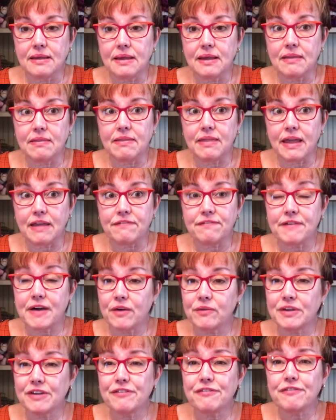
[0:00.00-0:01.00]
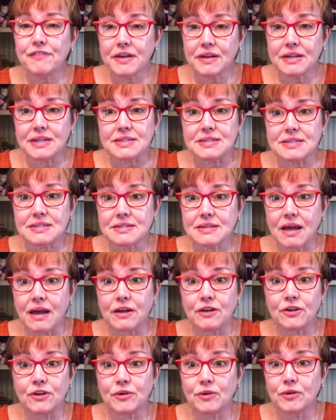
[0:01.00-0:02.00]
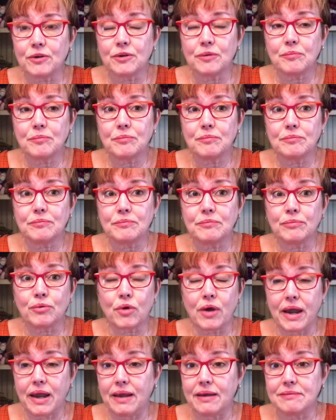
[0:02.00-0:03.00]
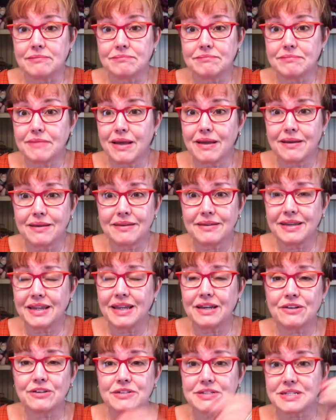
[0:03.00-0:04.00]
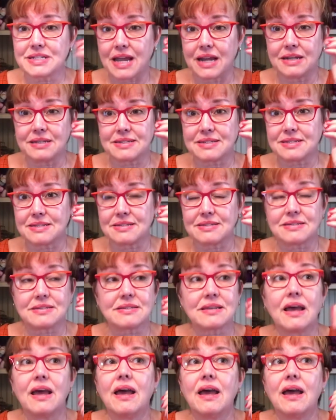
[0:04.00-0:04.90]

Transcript: they found a fungus on her brain, in her sinuses.